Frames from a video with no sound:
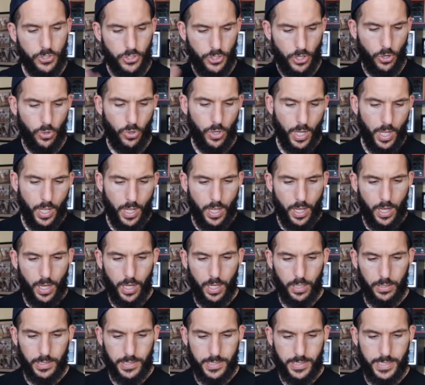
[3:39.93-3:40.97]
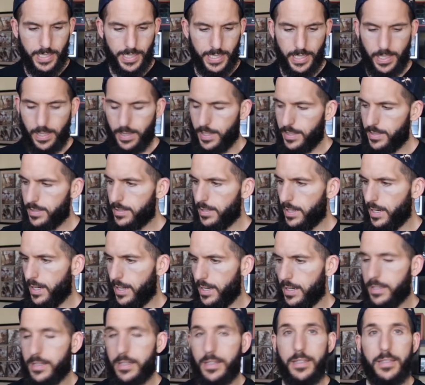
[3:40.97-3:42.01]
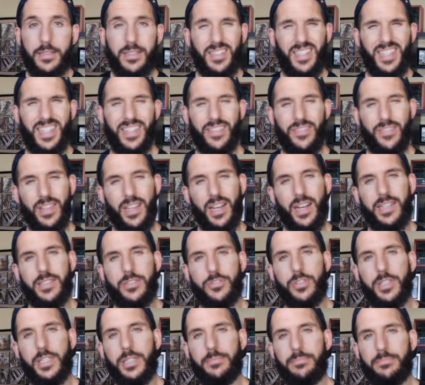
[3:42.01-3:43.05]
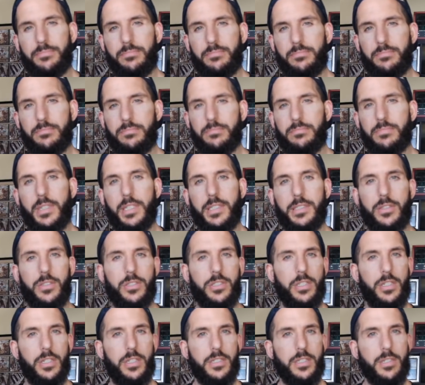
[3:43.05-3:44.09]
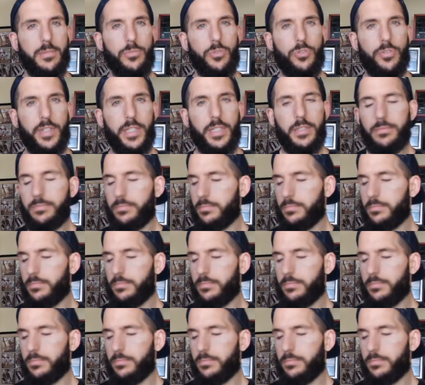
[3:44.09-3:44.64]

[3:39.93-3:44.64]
So let's dig into this and see if the ice cream is as good as the movie.